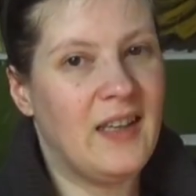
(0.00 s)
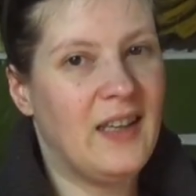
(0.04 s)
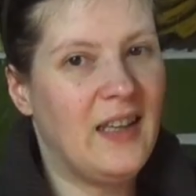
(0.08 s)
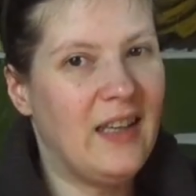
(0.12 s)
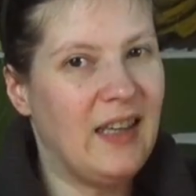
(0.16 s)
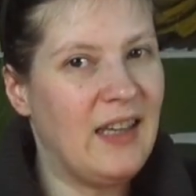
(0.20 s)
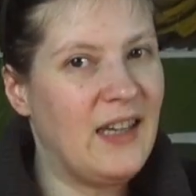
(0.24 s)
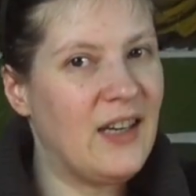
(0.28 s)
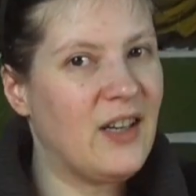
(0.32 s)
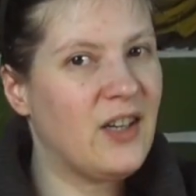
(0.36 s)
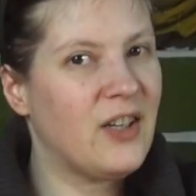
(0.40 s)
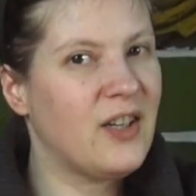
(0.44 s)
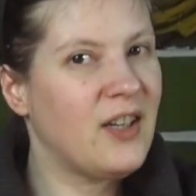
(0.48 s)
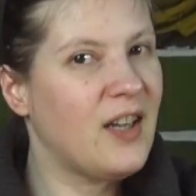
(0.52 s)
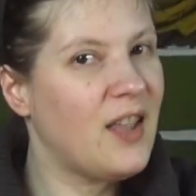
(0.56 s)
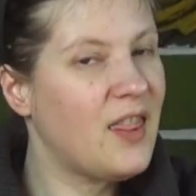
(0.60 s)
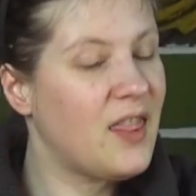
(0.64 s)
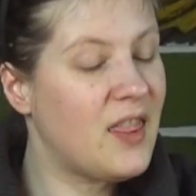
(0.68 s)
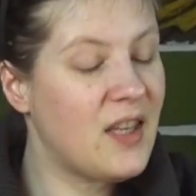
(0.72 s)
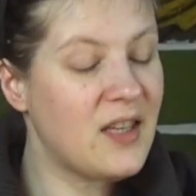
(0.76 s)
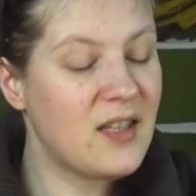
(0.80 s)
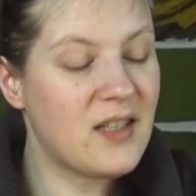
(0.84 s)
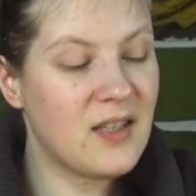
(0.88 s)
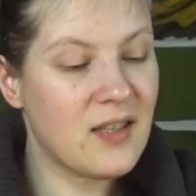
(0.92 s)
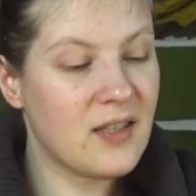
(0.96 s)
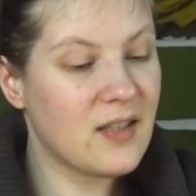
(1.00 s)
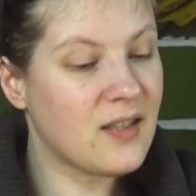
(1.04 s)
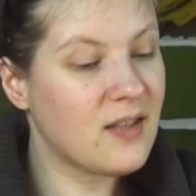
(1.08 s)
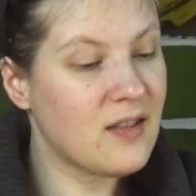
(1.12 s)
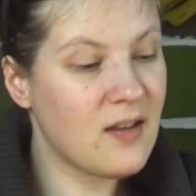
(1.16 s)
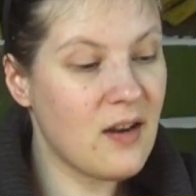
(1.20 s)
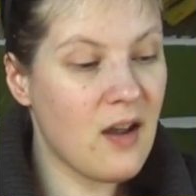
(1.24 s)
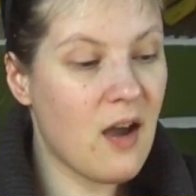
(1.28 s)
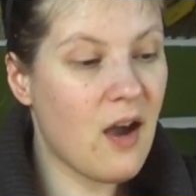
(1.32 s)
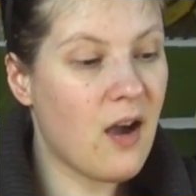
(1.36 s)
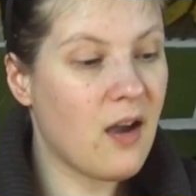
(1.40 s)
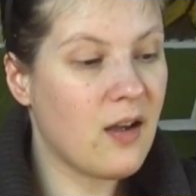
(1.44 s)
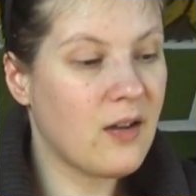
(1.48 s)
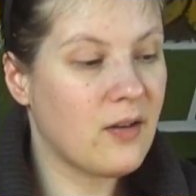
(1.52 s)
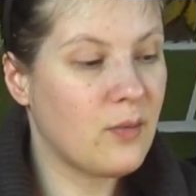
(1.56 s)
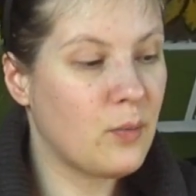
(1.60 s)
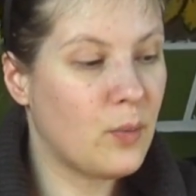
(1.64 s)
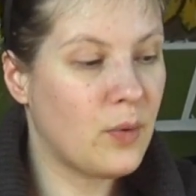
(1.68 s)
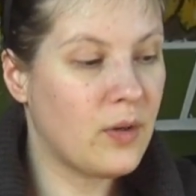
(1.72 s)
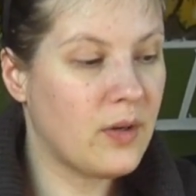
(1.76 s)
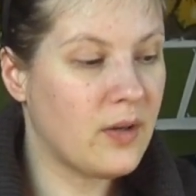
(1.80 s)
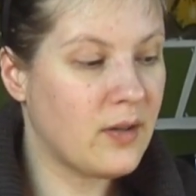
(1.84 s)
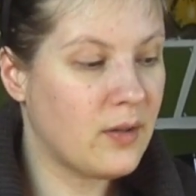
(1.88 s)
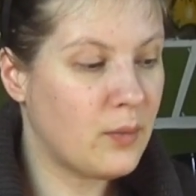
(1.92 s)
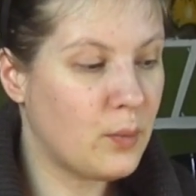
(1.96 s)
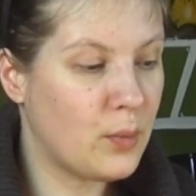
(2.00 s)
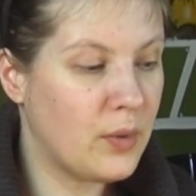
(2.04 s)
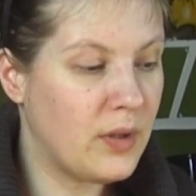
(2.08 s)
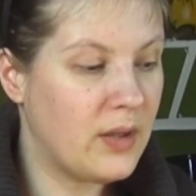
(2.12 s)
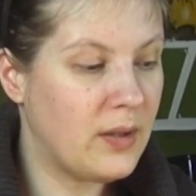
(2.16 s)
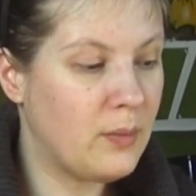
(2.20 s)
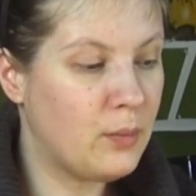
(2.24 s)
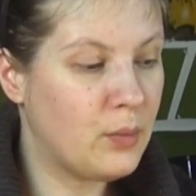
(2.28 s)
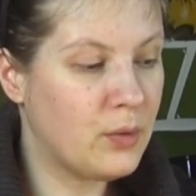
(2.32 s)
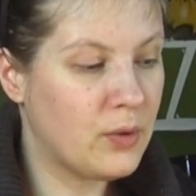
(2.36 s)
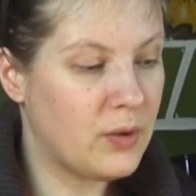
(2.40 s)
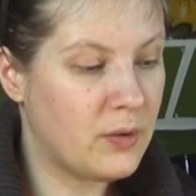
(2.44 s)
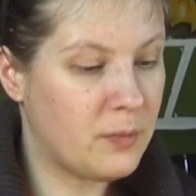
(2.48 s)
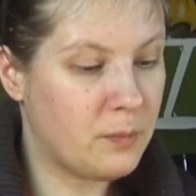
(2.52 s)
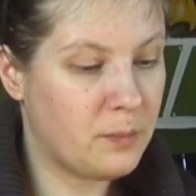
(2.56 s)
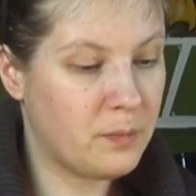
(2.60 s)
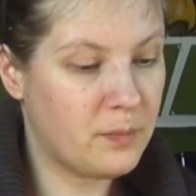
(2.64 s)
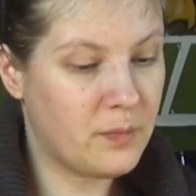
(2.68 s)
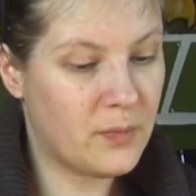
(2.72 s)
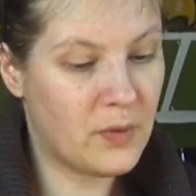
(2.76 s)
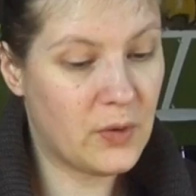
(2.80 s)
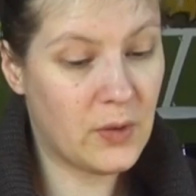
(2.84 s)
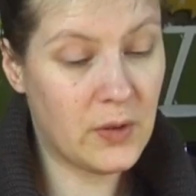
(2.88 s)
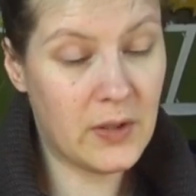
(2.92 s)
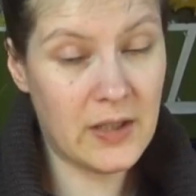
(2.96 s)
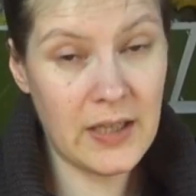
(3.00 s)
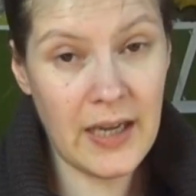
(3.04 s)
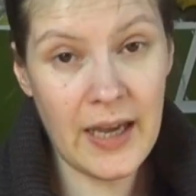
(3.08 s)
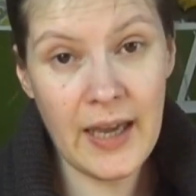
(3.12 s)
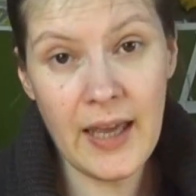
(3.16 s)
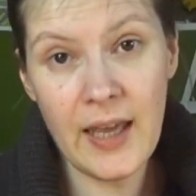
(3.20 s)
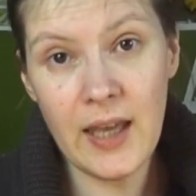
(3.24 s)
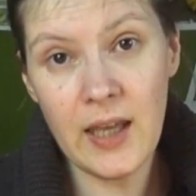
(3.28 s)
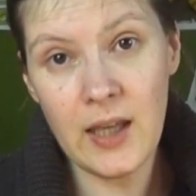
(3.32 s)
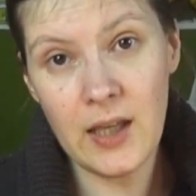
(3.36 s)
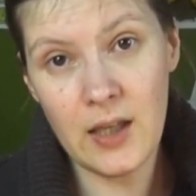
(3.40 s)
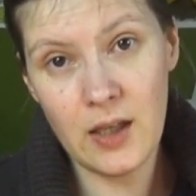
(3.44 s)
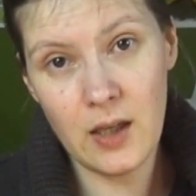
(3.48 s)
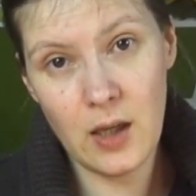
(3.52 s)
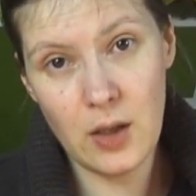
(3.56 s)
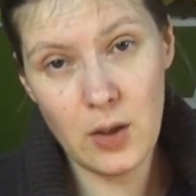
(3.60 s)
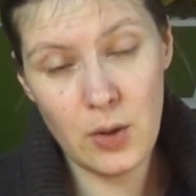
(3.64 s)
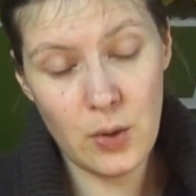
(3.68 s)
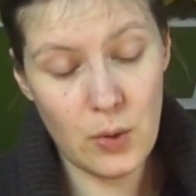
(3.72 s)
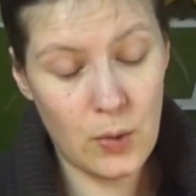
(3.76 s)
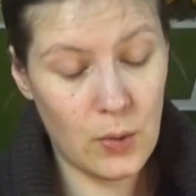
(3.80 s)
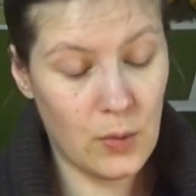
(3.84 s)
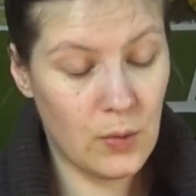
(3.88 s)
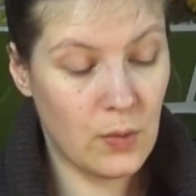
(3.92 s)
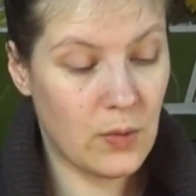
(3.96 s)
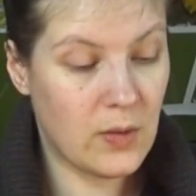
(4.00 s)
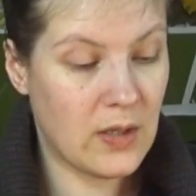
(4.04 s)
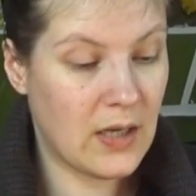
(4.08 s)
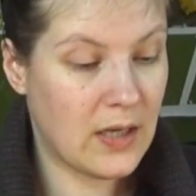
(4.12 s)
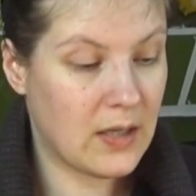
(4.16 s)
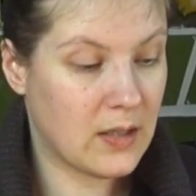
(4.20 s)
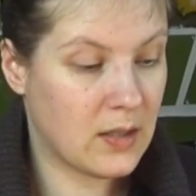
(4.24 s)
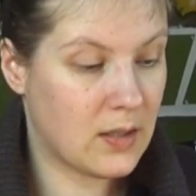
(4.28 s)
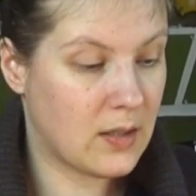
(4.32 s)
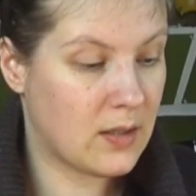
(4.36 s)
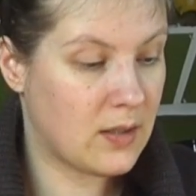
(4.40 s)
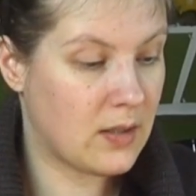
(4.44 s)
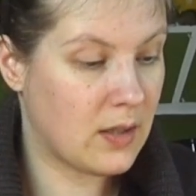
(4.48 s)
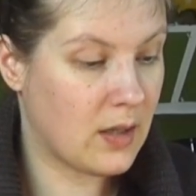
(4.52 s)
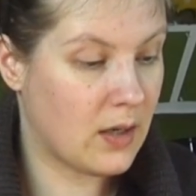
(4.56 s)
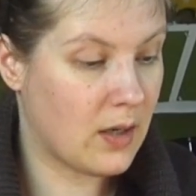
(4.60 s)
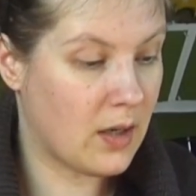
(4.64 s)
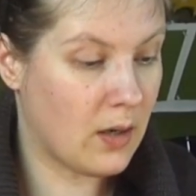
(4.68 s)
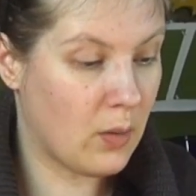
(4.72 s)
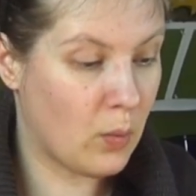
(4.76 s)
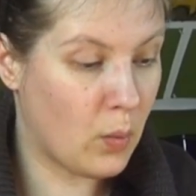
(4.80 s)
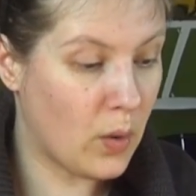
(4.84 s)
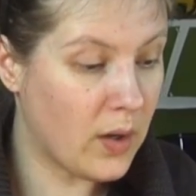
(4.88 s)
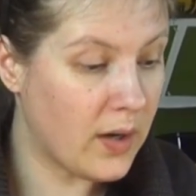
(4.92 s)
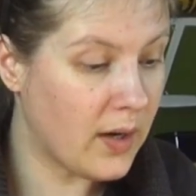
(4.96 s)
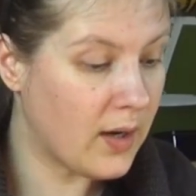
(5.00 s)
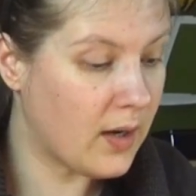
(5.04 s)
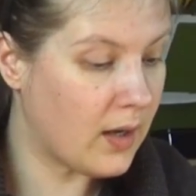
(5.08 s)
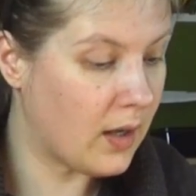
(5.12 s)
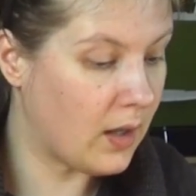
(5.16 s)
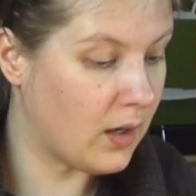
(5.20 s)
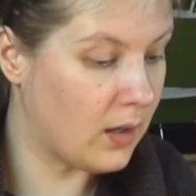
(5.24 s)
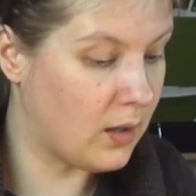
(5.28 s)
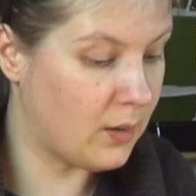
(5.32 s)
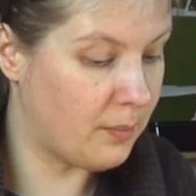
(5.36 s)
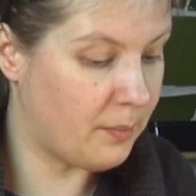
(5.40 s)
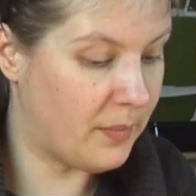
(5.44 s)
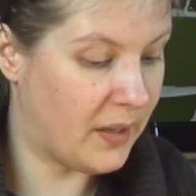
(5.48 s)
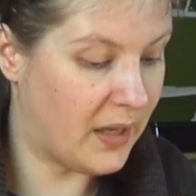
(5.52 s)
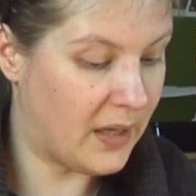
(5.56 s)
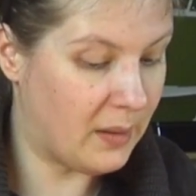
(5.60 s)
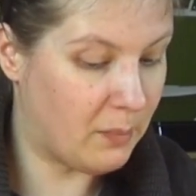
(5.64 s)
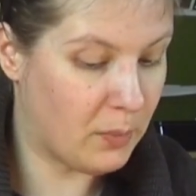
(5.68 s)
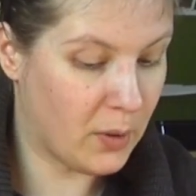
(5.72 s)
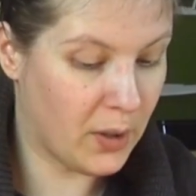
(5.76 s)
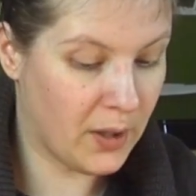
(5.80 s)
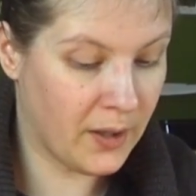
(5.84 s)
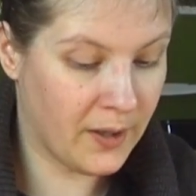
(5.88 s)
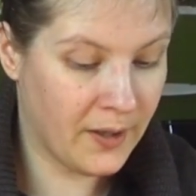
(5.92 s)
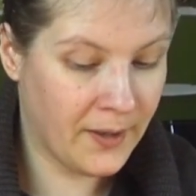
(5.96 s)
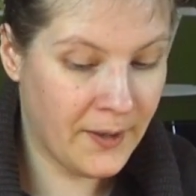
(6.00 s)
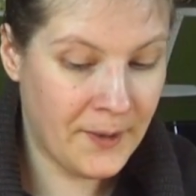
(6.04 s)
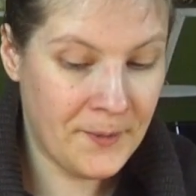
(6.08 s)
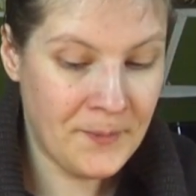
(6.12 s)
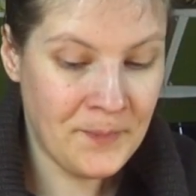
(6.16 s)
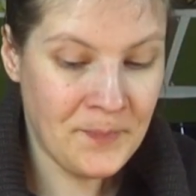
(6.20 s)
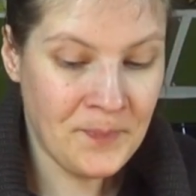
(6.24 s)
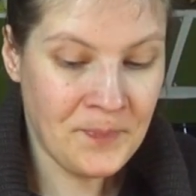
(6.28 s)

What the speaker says: hear, this is not what we would today use as watercolor paper.